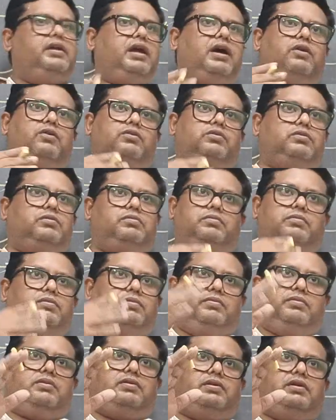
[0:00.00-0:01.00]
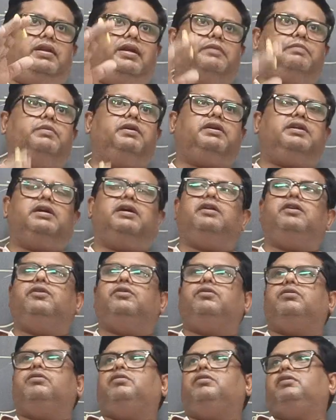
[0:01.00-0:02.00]
Now, let me tell
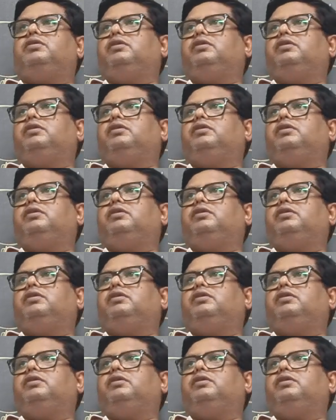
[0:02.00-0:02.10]
you.